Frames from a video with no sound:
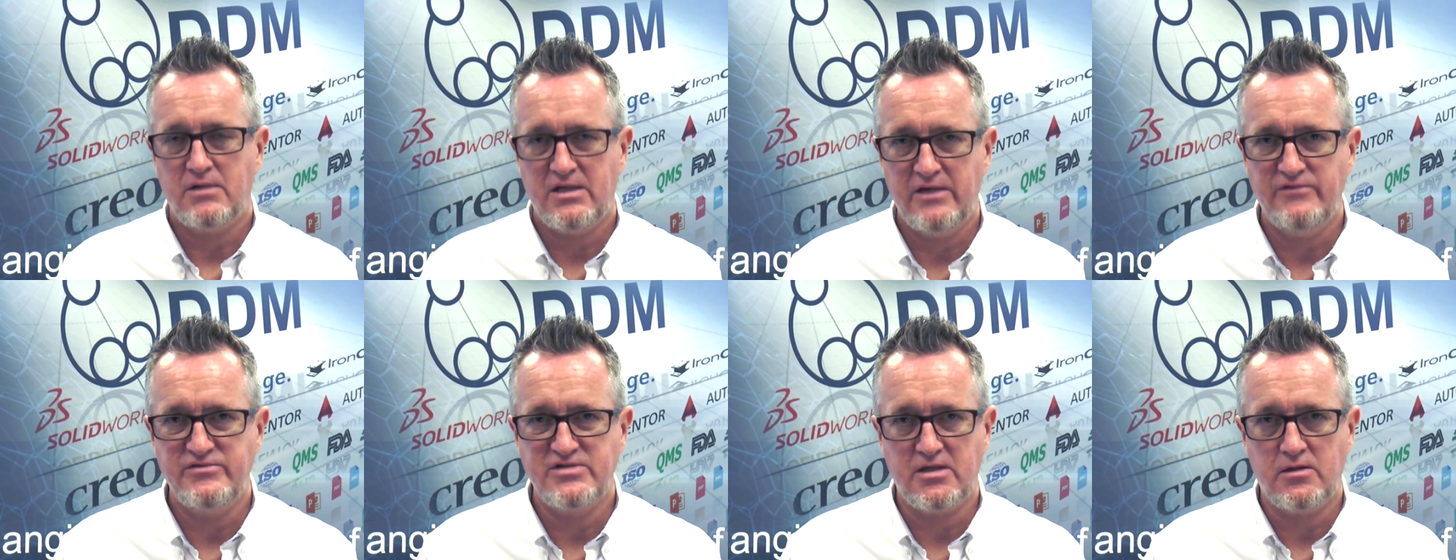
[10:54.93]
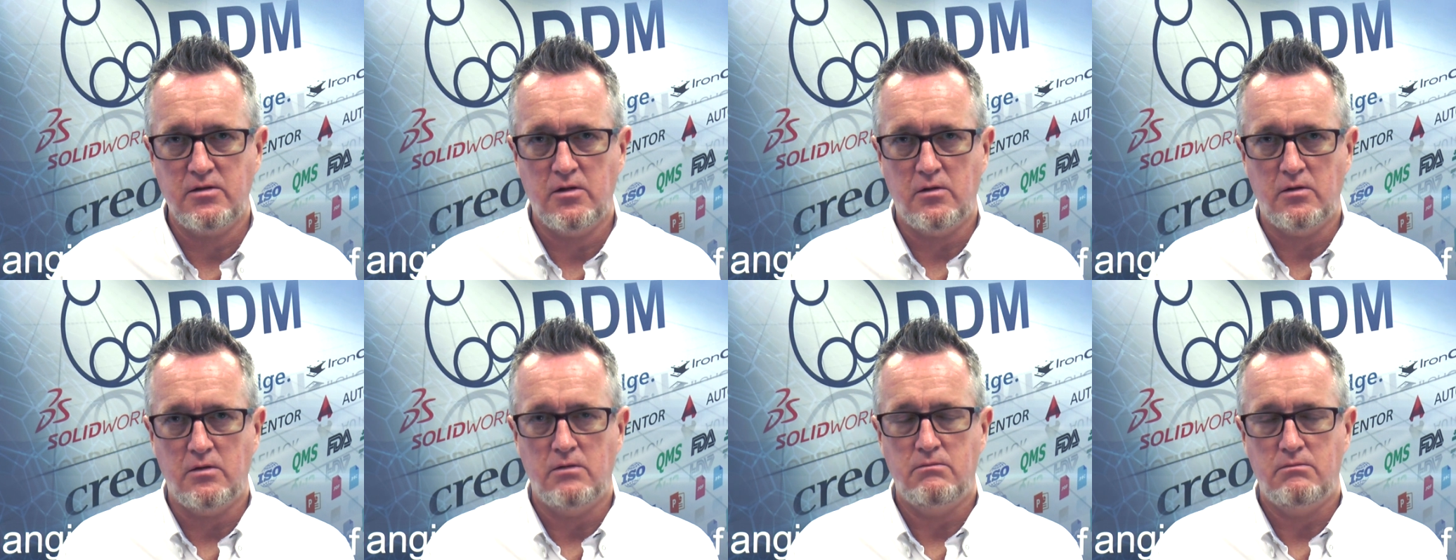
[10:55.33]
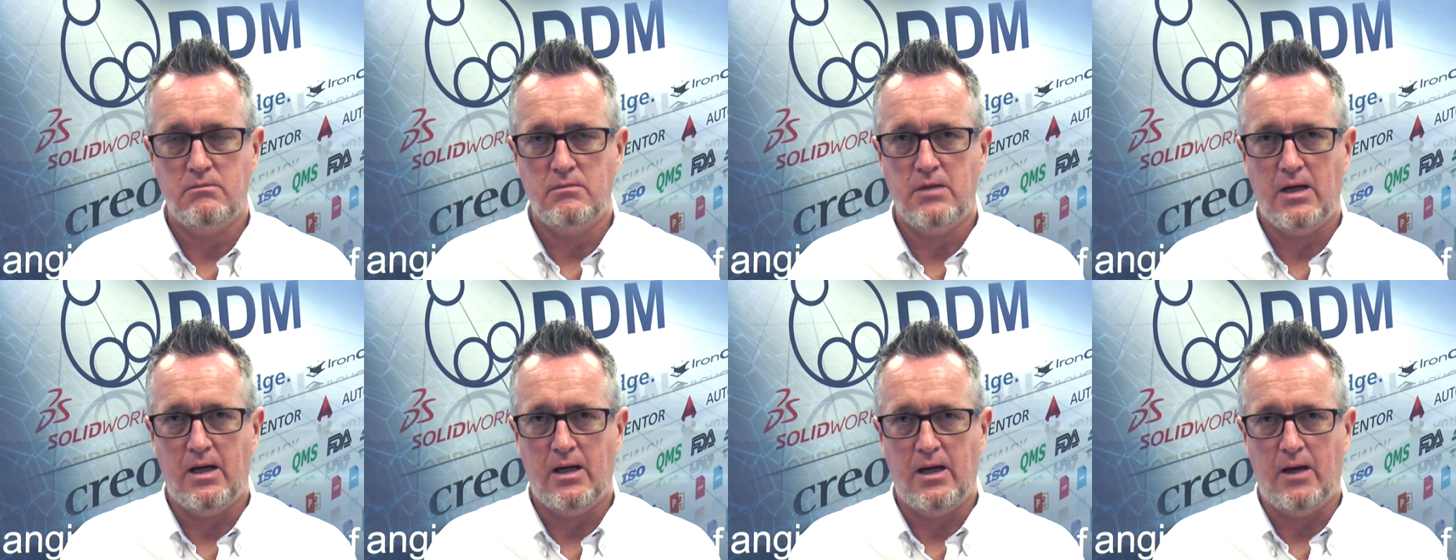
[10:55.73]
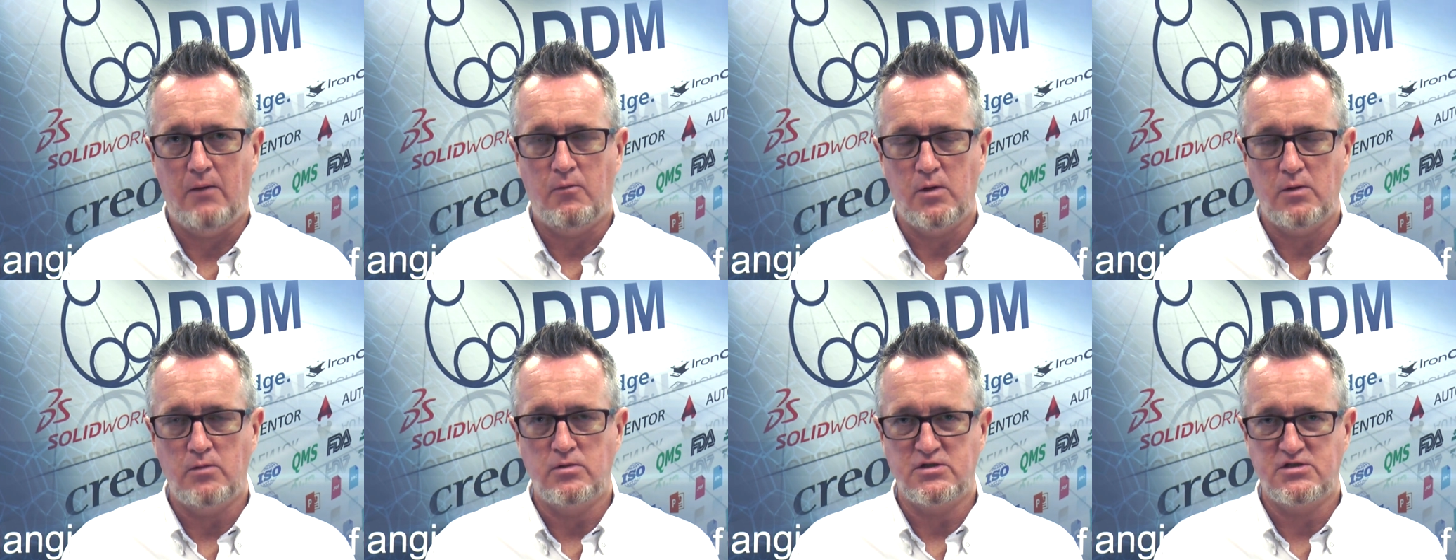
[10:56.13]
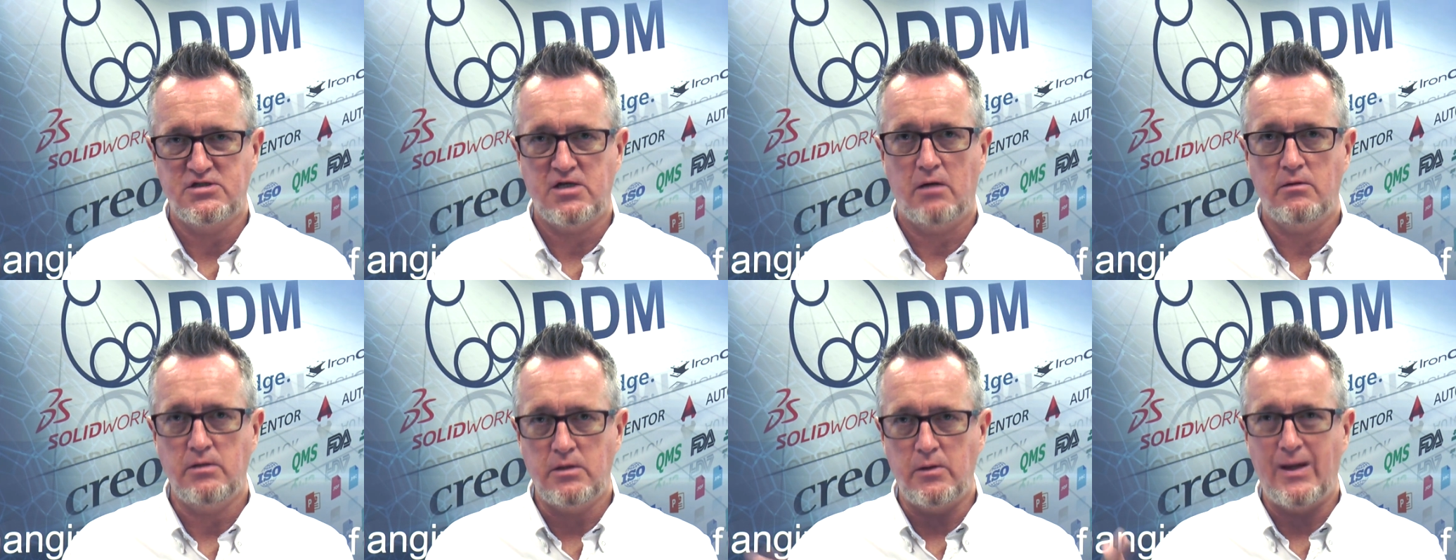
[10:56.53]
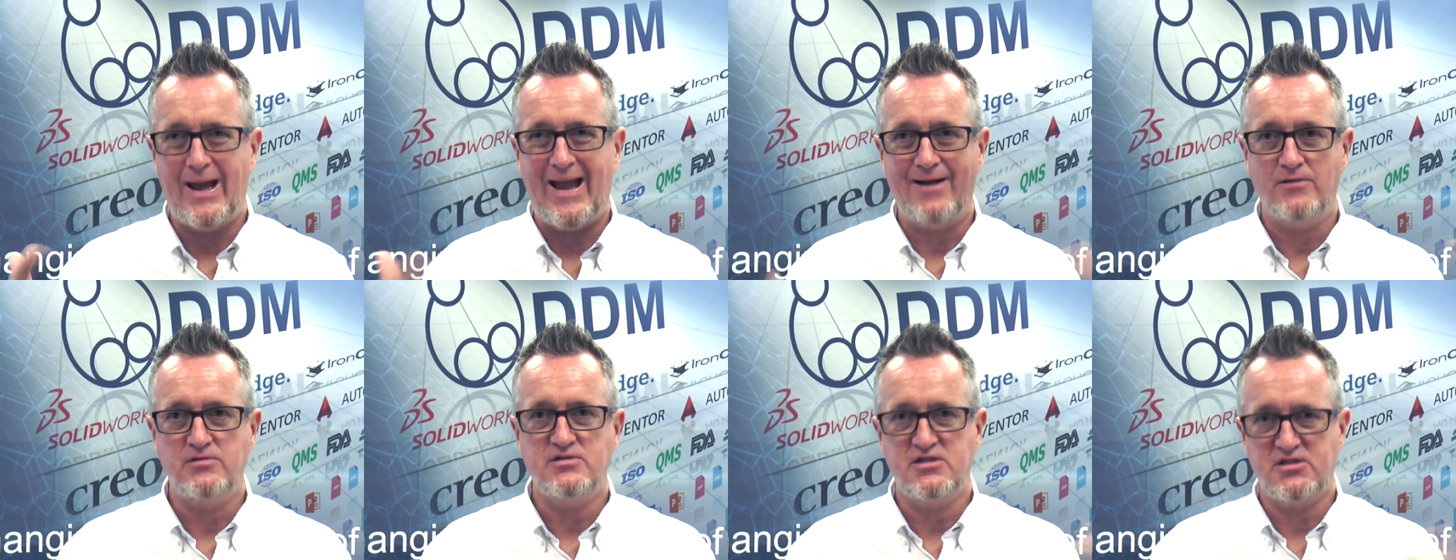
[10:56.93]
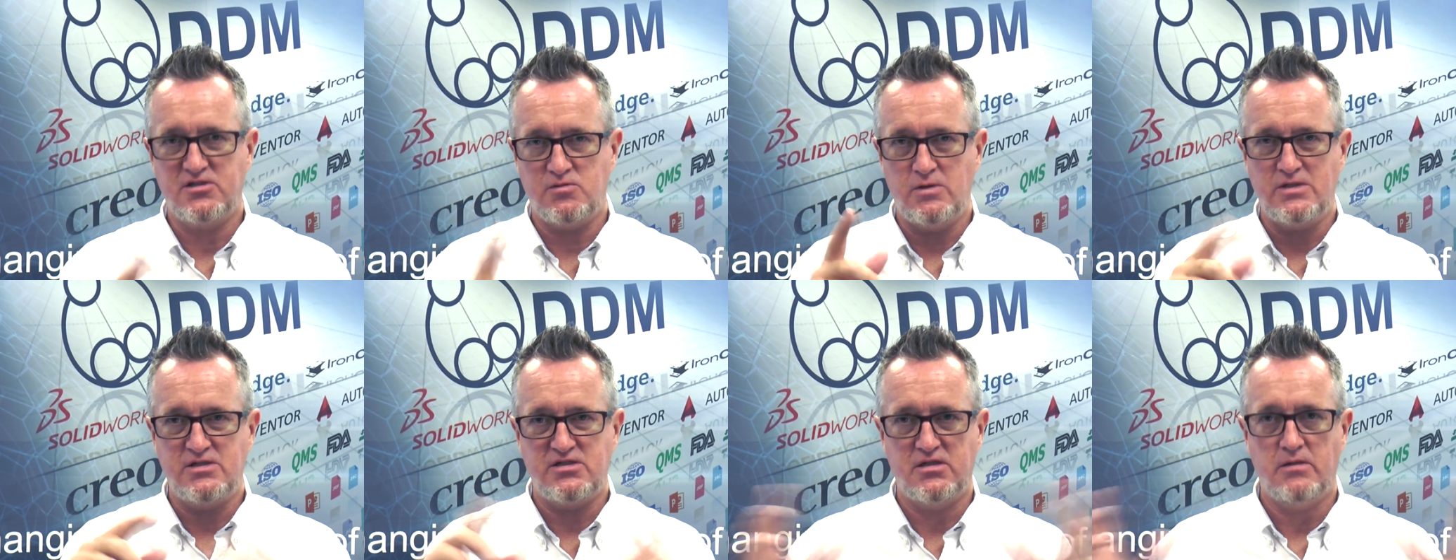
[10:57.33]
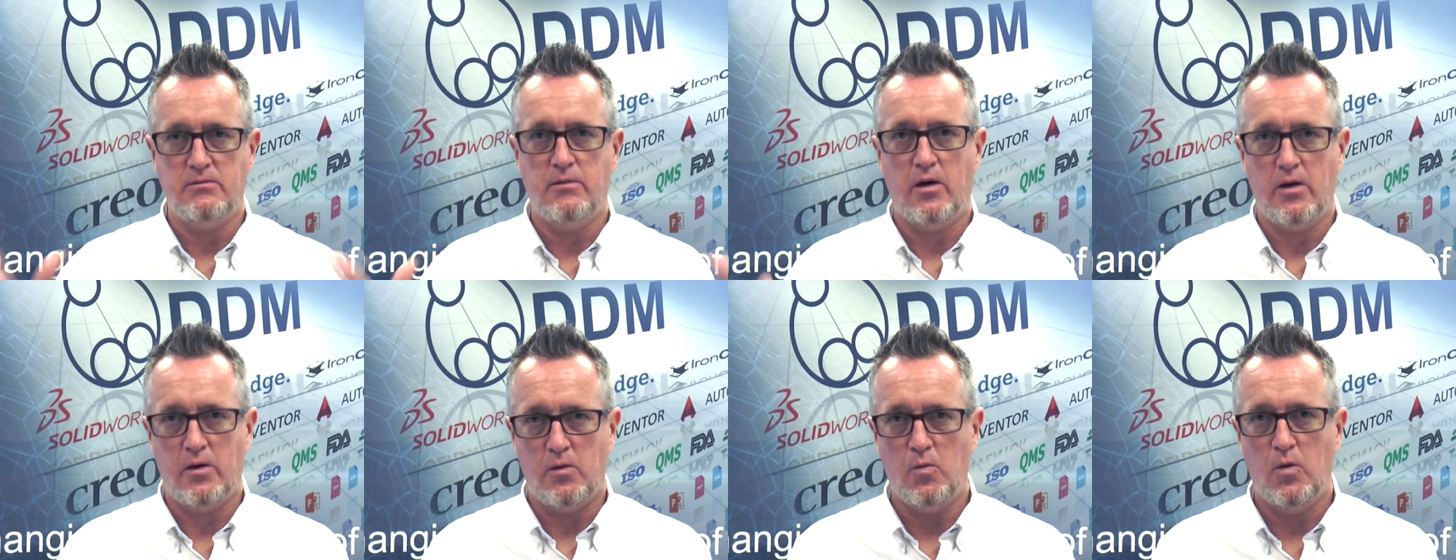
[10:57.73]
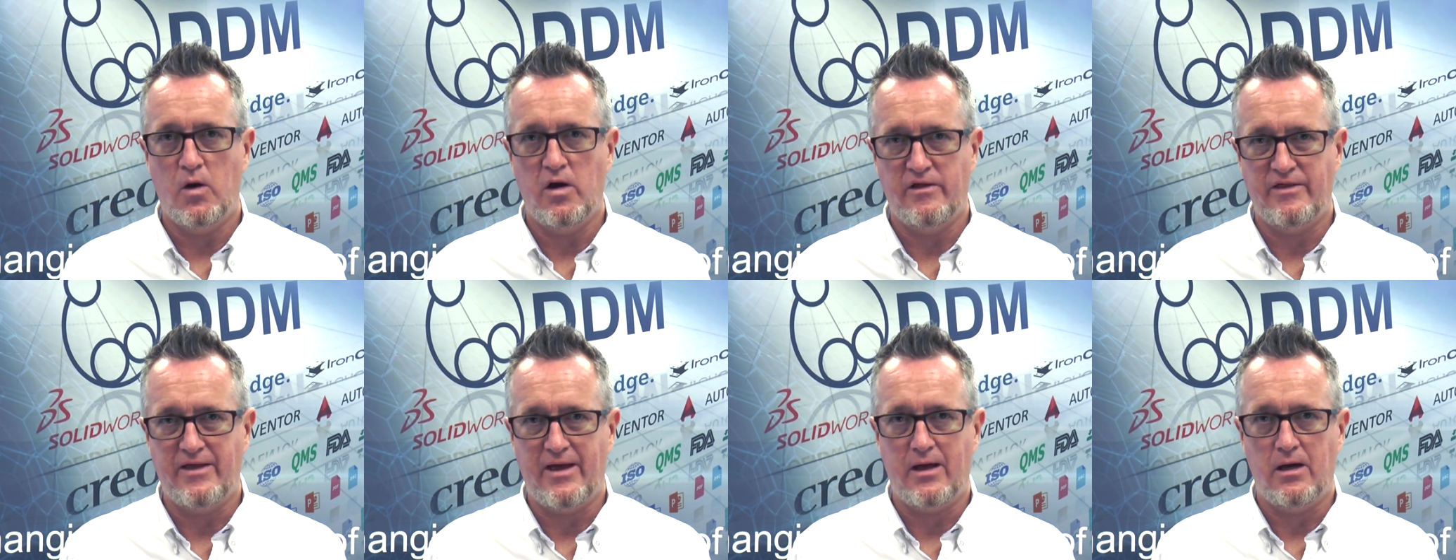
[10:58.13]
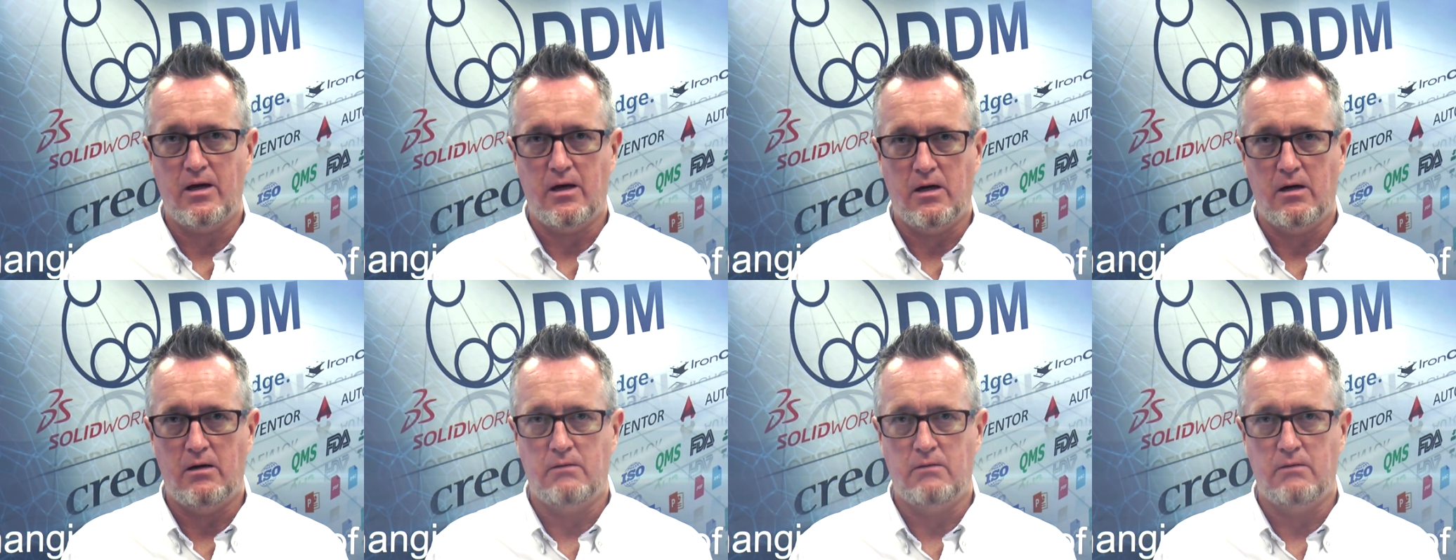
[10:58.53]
give us a call and we will show you how to switch them on and where they are.